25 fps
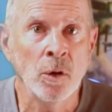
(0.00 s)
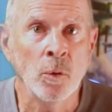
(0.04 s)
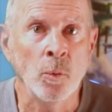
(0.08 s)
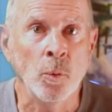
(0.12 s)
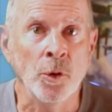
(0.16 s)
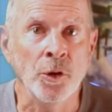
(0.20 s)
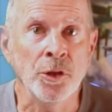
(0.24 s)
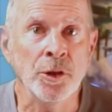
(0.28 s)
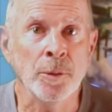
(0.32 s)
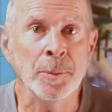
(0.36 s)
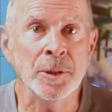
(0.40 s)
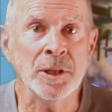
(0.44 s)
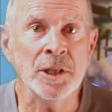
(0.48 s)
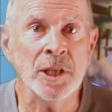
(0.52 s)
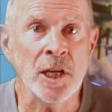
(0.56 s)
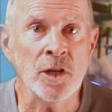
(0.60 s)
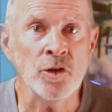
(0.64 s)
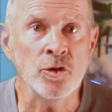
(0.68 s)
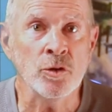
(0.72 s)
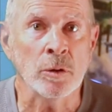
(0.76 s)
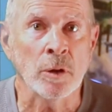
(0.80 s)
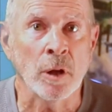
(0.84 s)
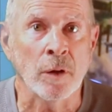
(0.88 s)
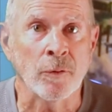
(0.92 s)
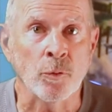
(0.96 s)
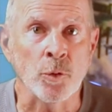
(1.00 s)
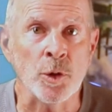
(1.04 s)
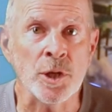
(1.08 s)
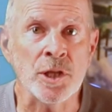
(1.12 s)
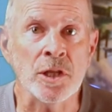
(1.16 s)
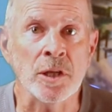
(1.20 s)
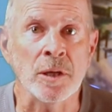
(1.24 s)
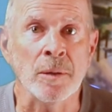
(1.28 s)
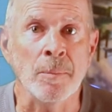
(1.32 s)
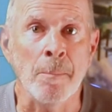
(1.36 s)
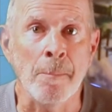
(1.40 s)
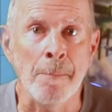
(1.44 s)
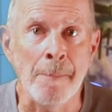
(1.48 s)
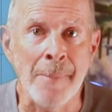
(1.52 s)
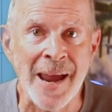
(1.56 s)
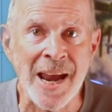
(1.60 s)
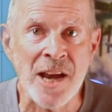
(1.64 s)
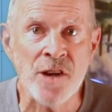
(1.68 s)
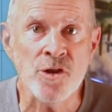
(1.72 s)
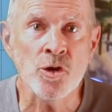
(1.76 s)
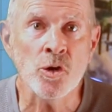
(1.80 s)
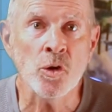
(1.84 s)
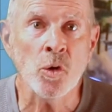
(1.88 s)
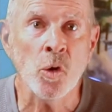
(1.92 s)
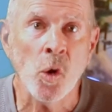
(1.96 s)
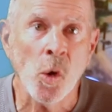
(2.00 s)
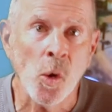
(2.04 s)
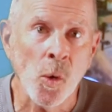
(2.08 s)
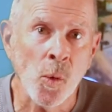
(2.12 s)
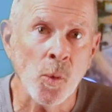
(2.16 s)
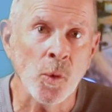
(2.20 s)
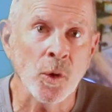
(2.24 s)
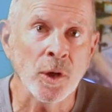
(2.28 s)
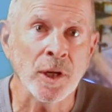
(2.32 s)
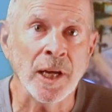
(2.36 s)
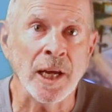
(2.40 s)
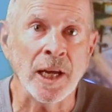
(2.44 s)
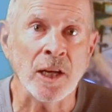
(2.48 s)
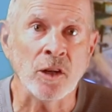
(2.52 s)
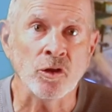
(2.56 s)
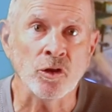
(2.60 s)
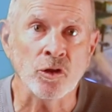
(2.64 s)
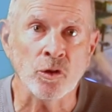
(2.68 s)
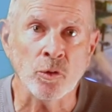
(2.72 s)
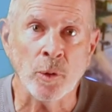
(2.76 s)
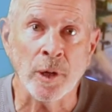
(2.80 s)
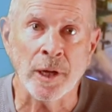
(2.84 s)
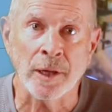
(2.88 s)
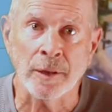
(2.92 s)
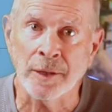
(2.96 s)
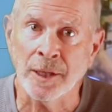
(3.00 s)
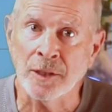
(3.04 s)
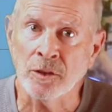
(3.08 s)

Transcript: with the potential of reaching major hurricane strength.